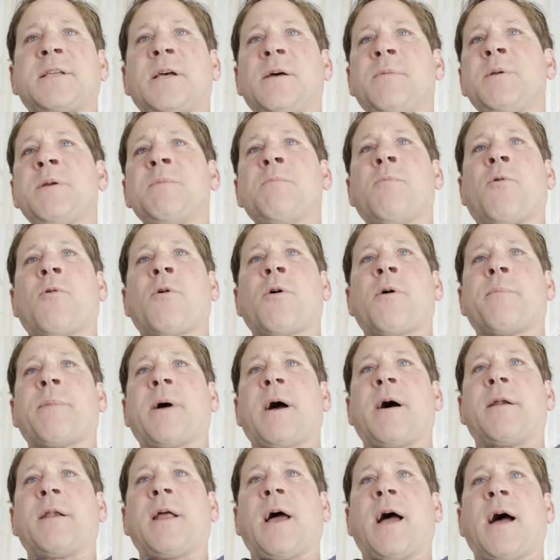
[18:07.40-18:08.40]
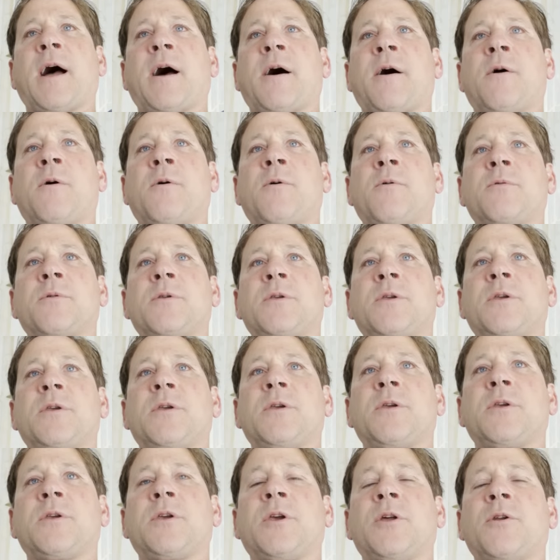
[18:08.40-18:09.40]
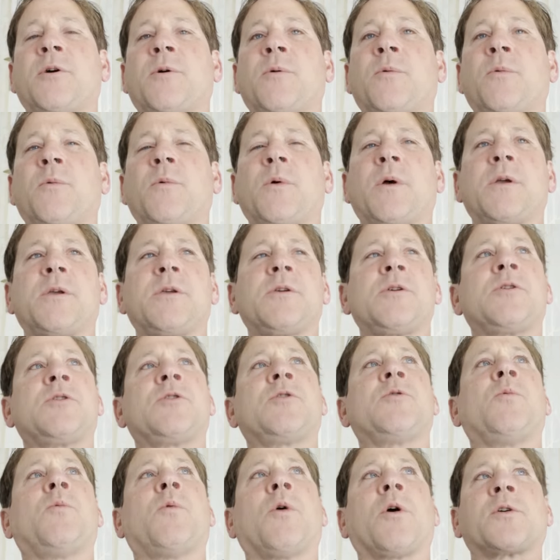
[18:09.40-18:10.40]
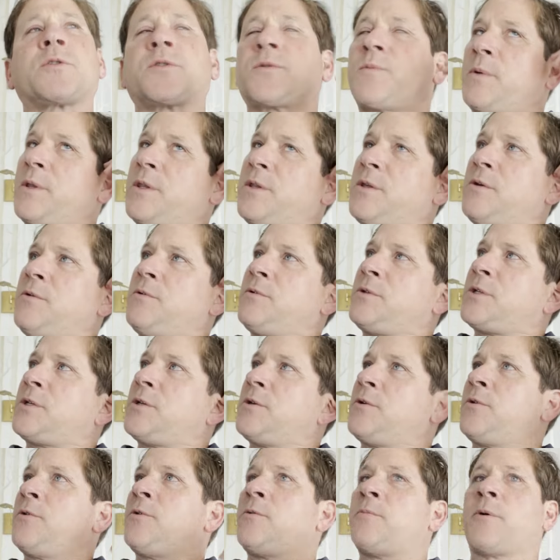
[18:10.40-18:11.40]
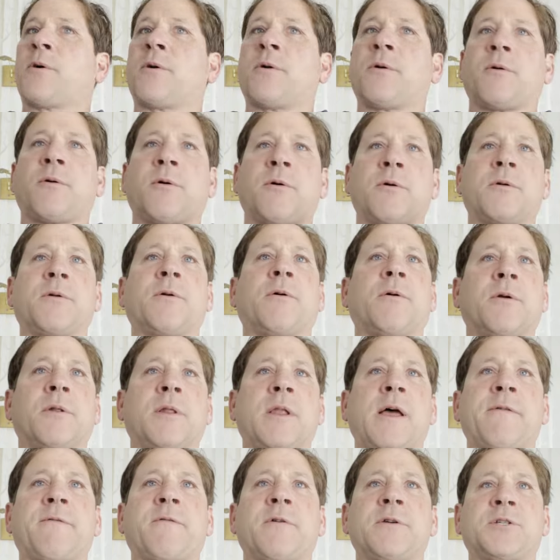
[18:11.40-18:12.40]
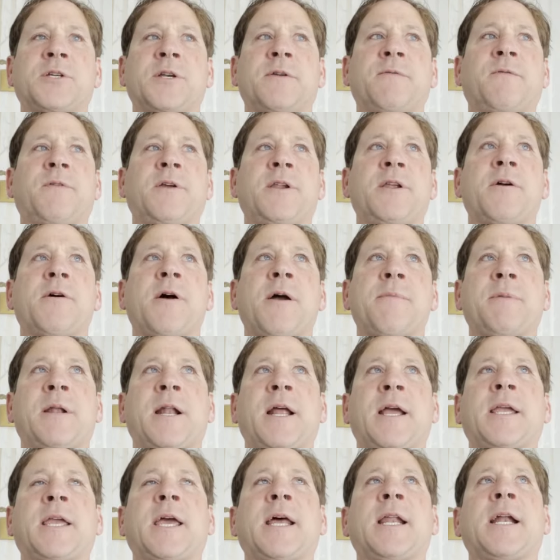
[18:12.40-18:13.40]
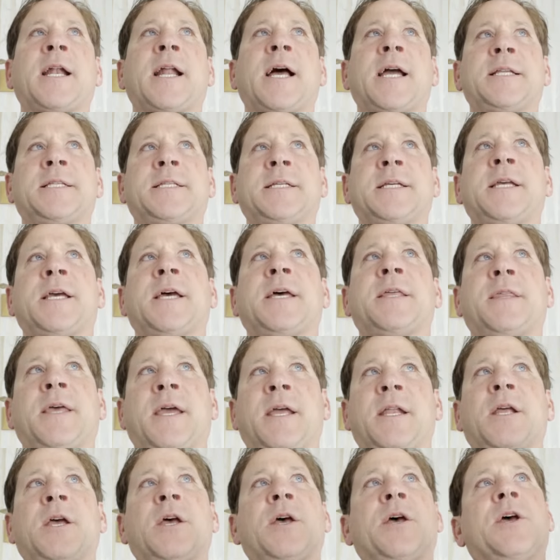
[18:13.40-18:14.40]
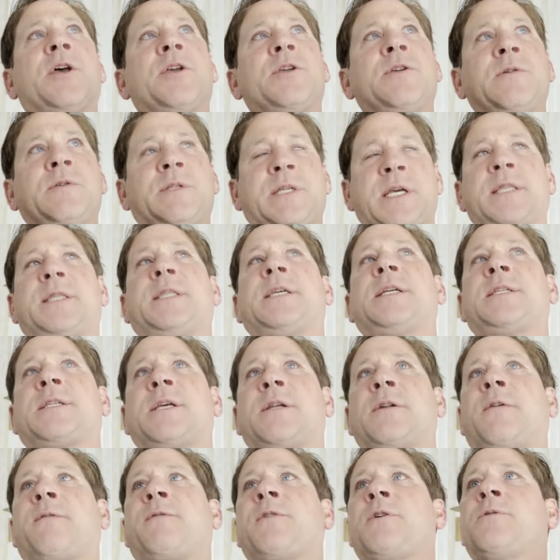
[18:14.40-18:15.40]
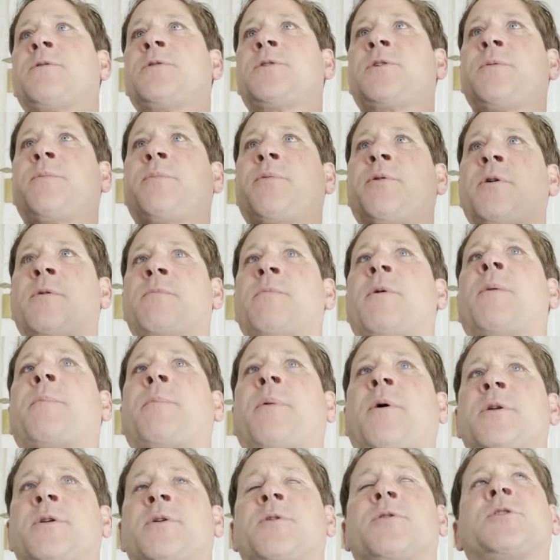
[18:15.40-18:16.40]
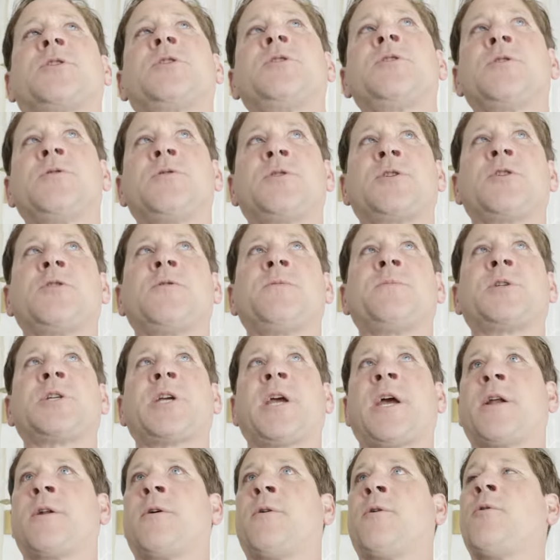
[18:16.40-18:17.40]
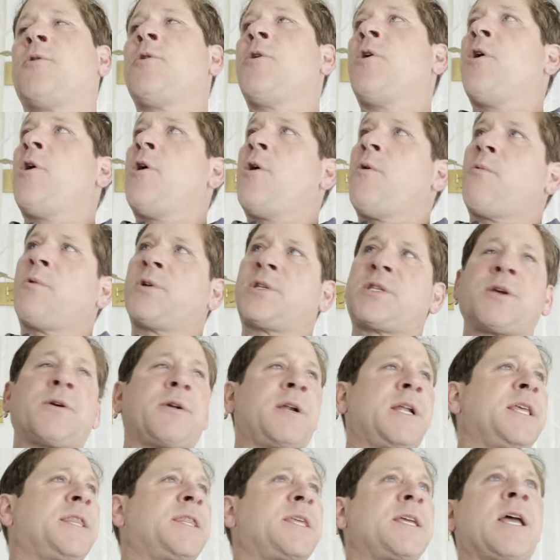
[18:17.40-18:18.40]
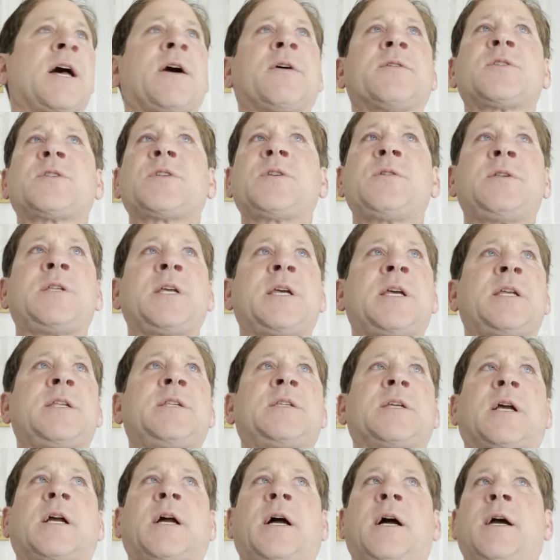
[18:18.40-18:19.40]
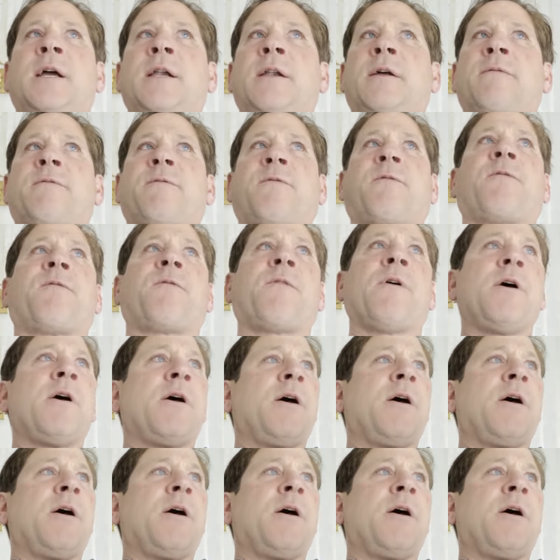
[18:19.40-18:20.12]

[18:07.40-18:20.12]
Tell me more about how, you know, you worked with YouTube or, or, or leveraging video. I mean, I get an idea that you did these interviews, you put them up on your YouTube channel. Was there anything else you did to kind of